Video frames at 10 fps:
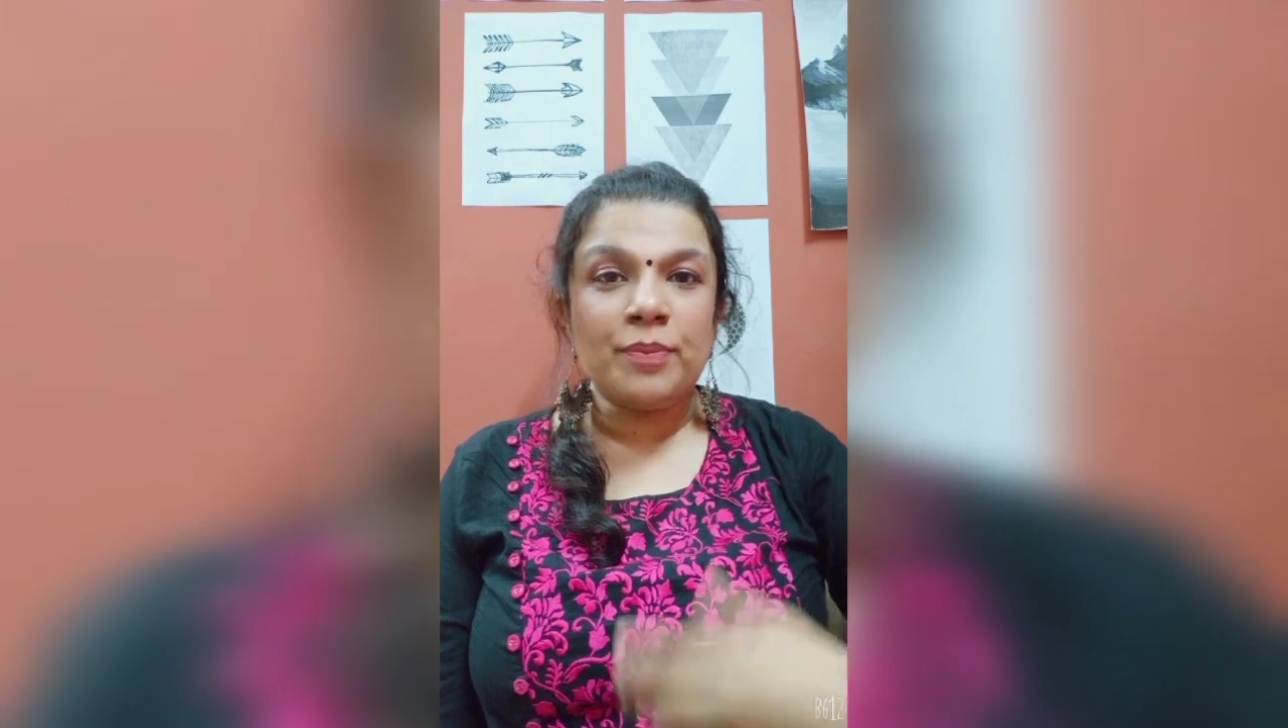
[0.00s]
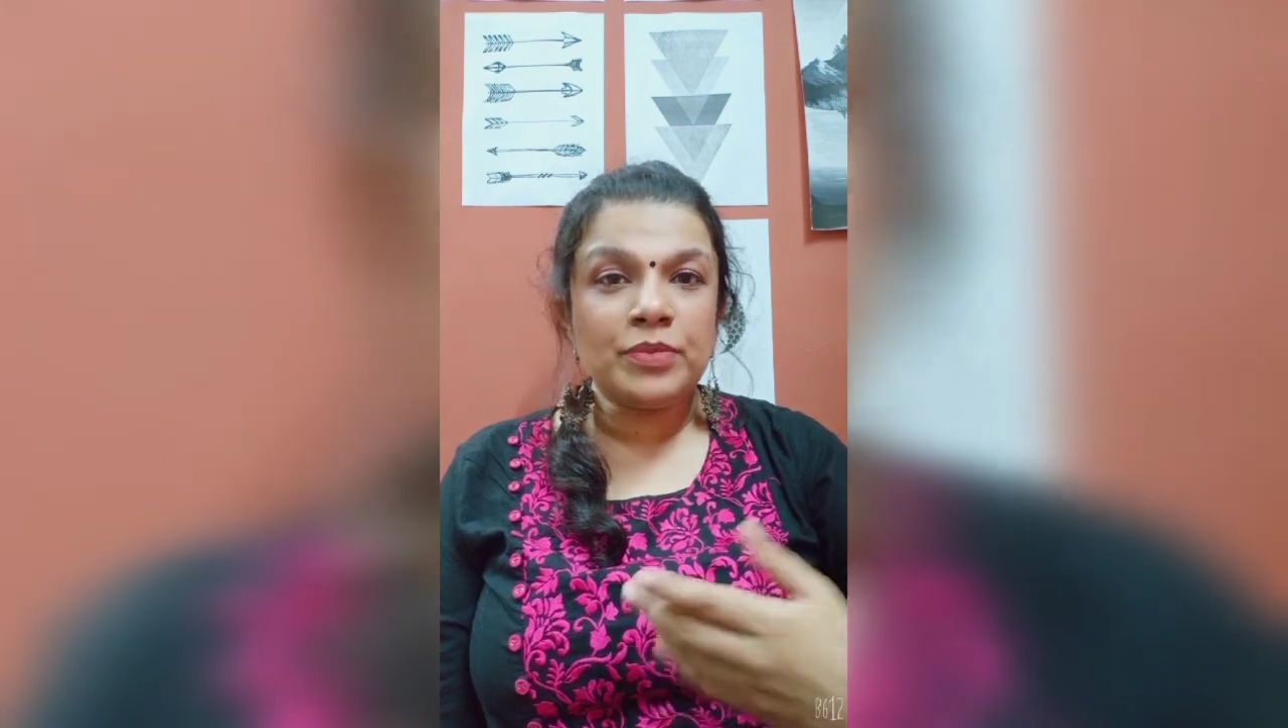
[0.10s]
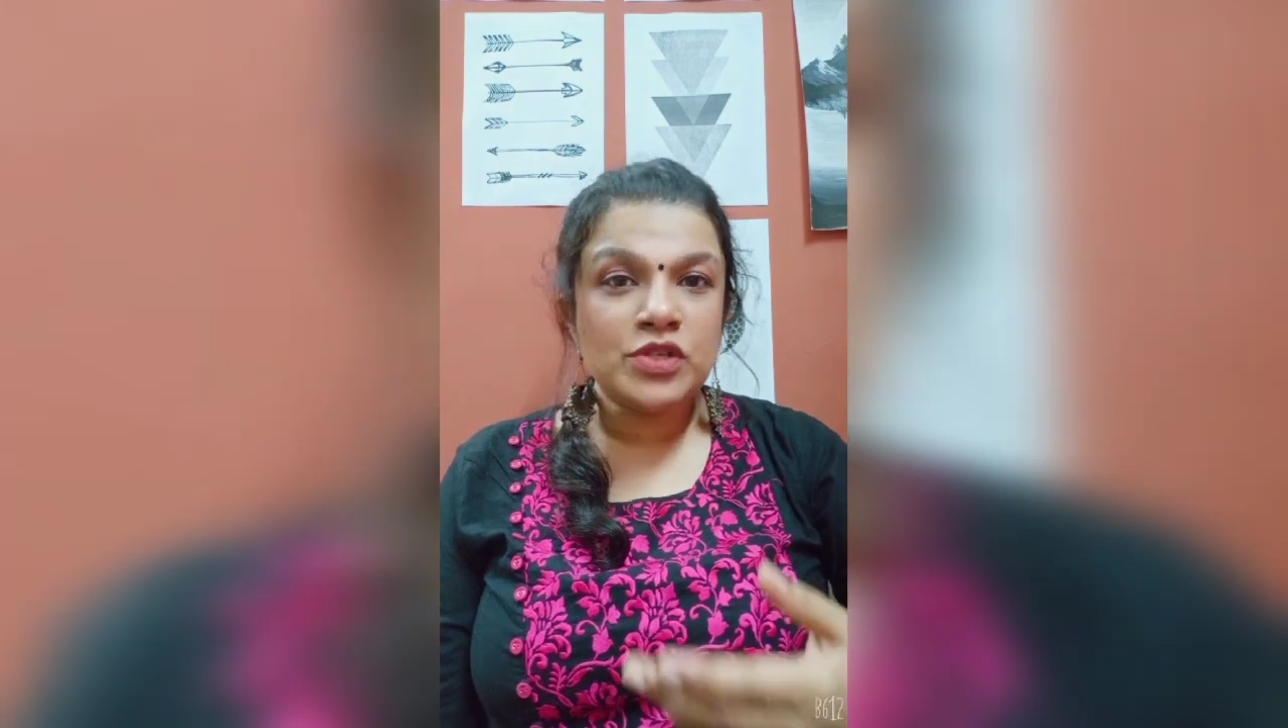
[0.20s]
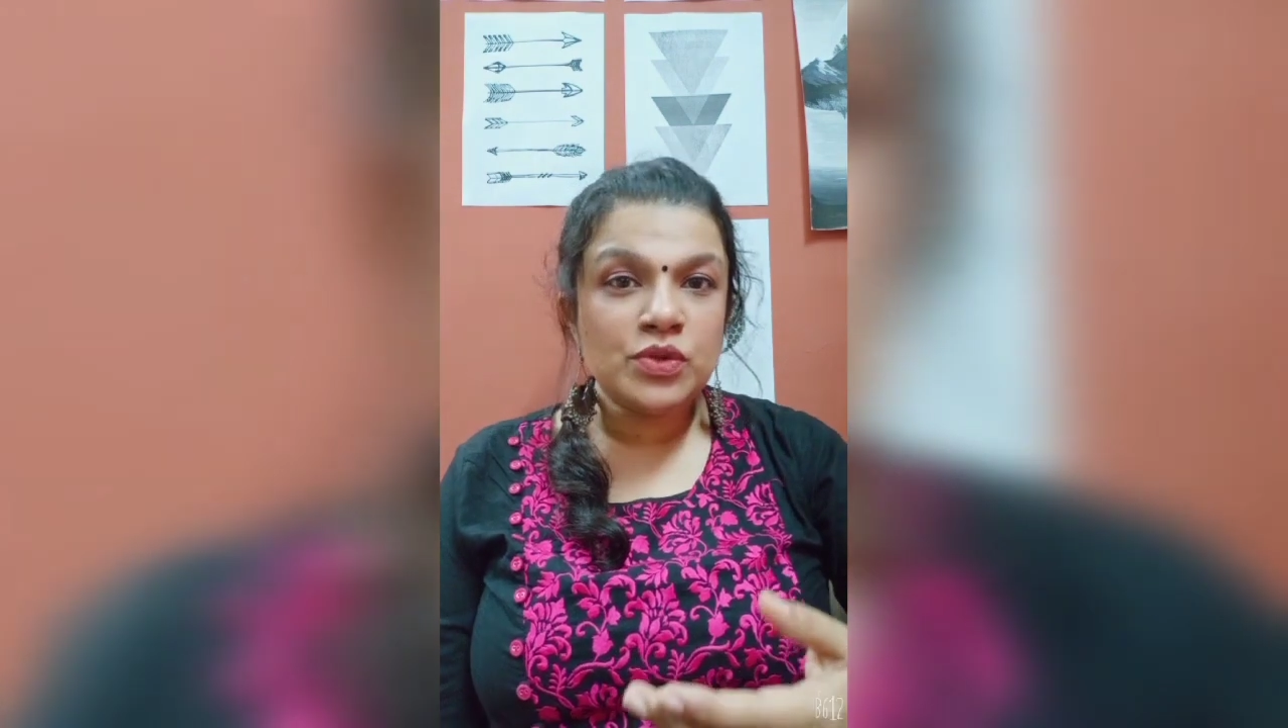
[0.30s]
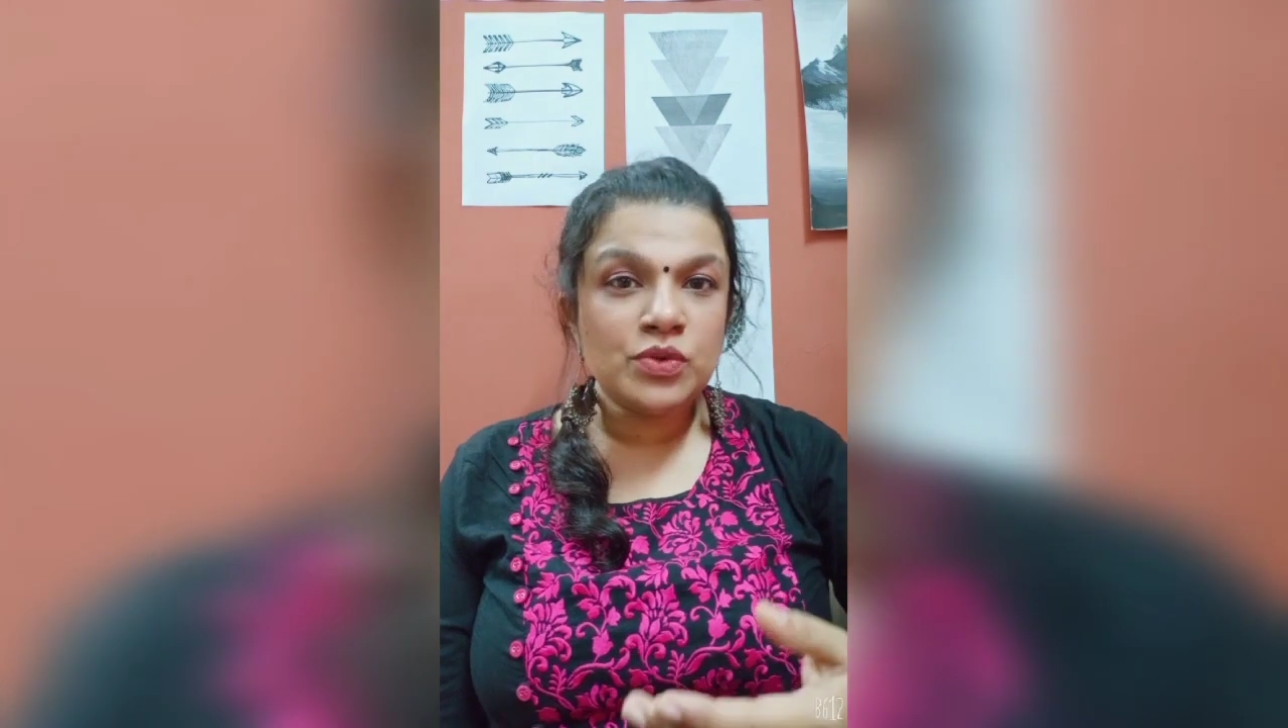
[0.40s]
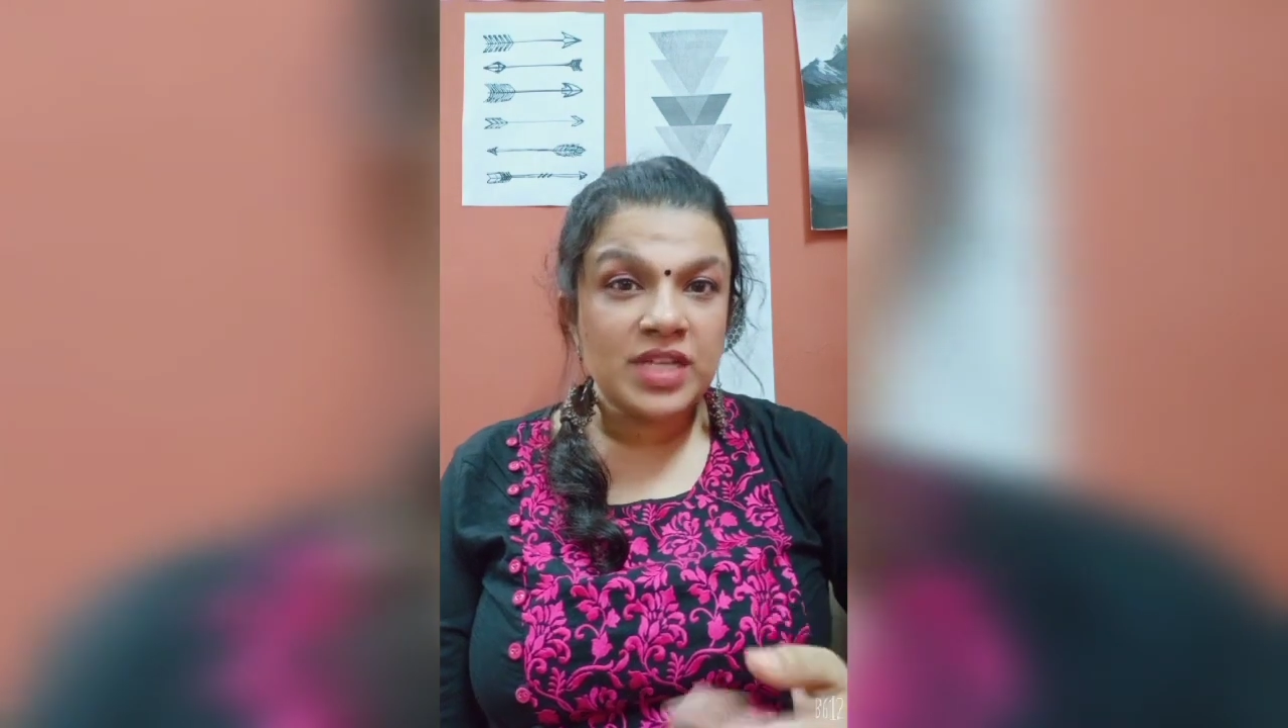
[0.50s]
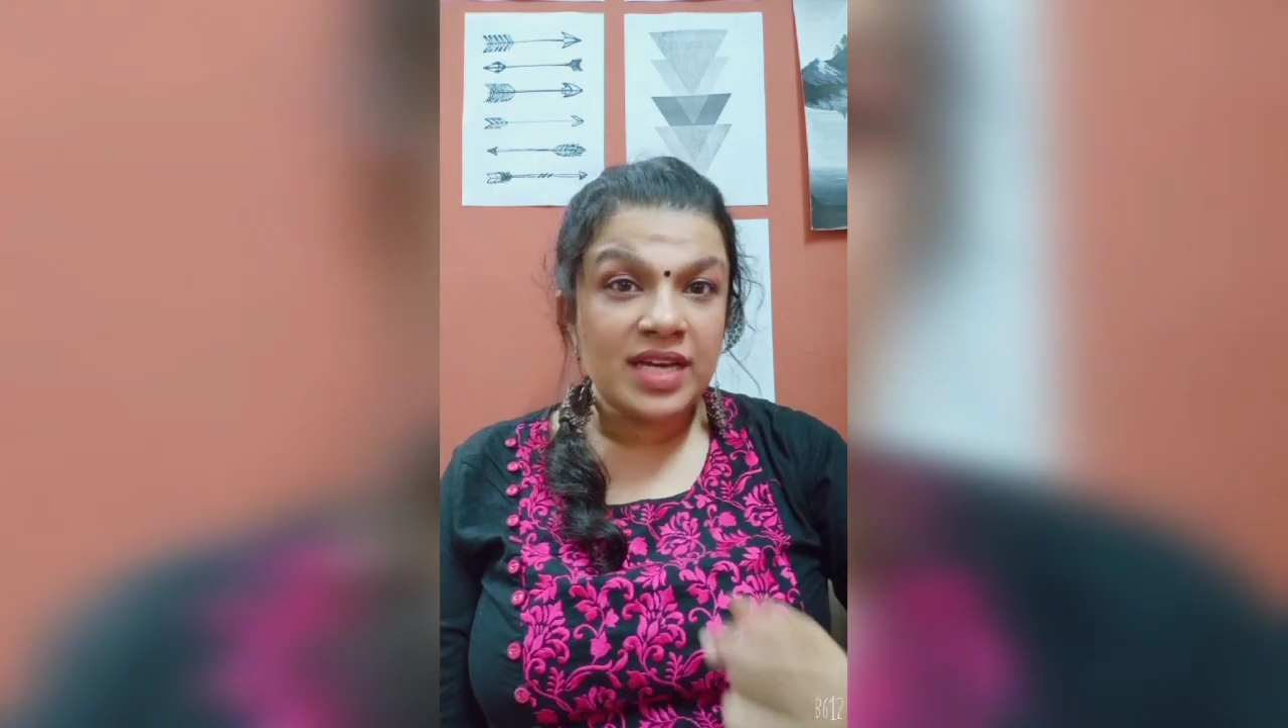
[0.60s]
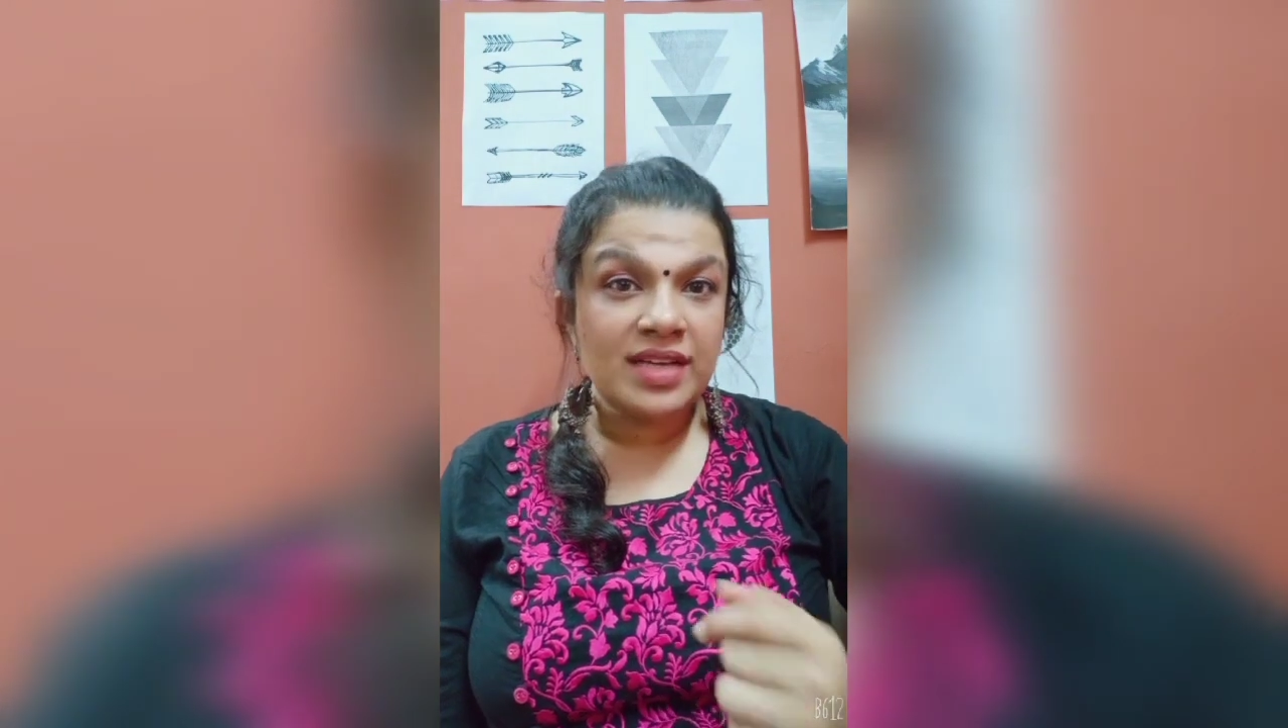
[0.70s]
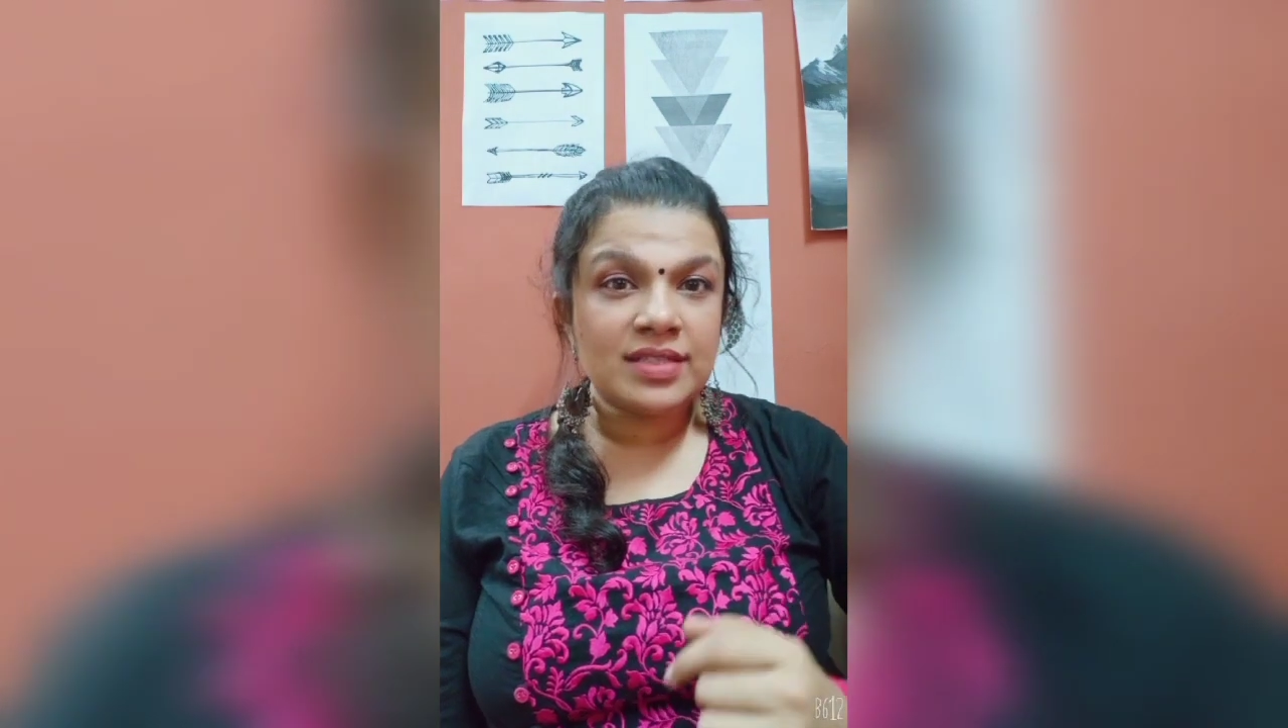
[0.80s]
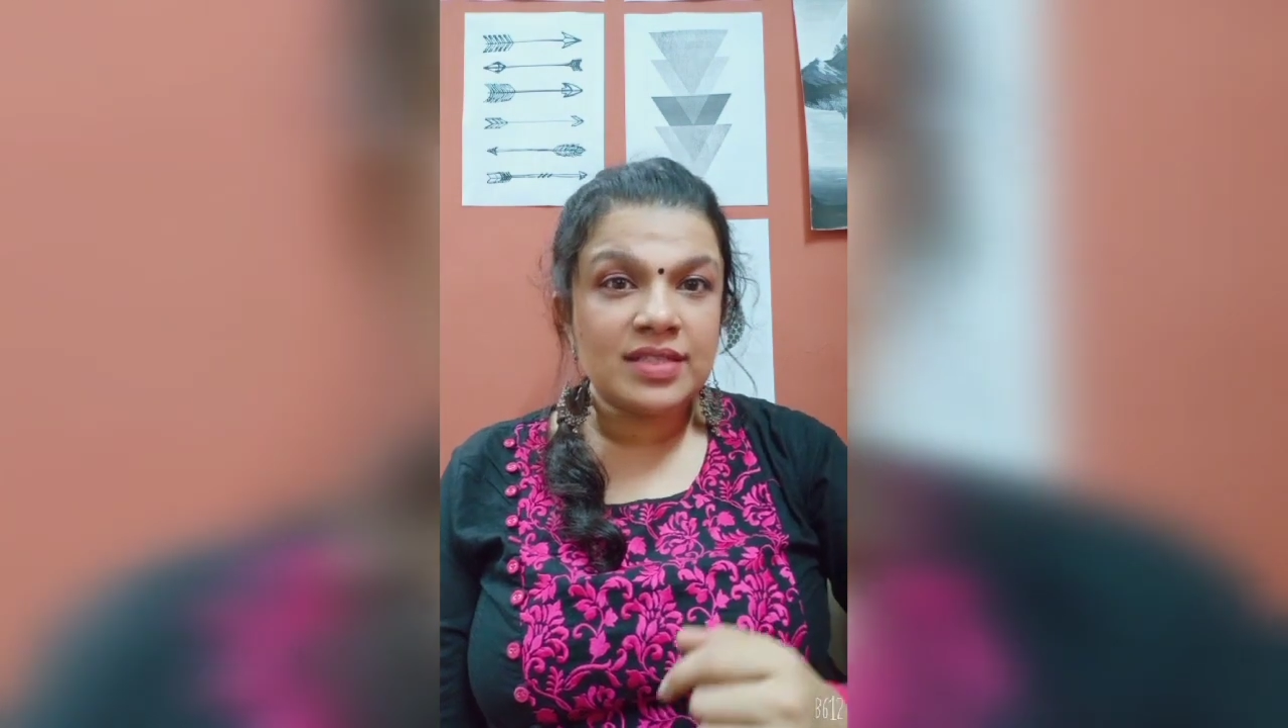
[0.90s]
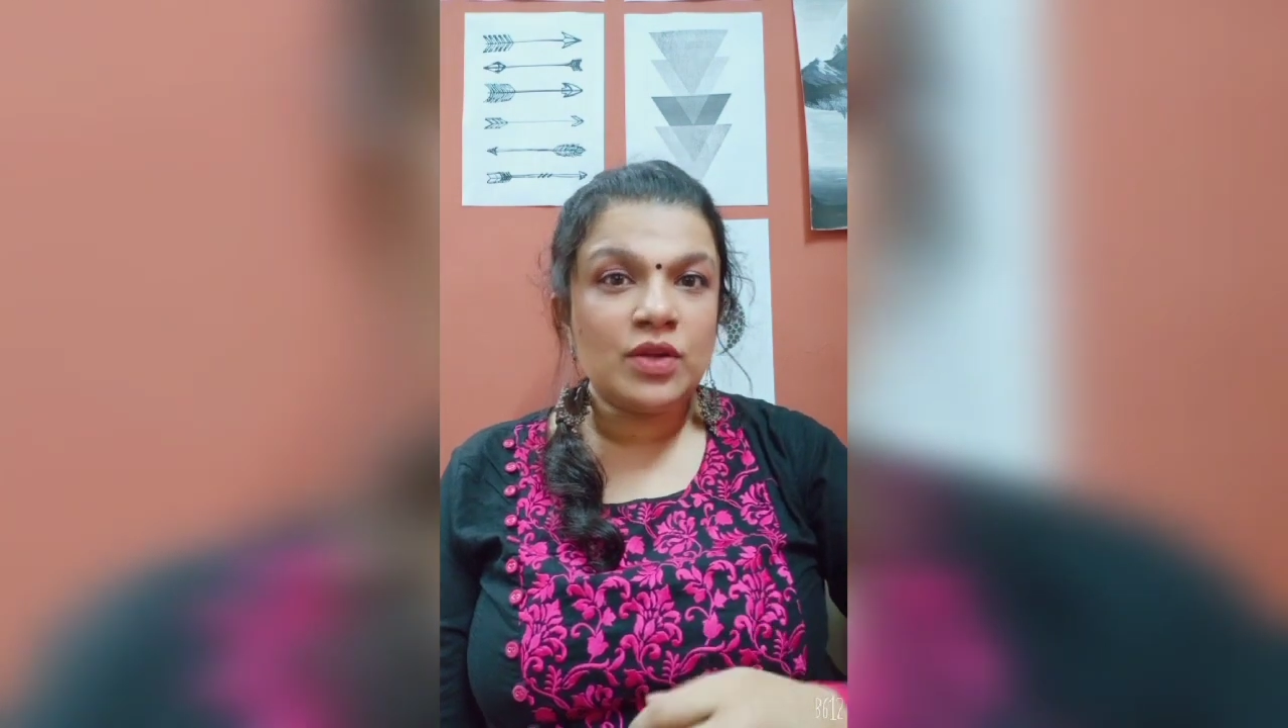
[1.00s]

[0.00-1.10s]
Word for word: aptitude test,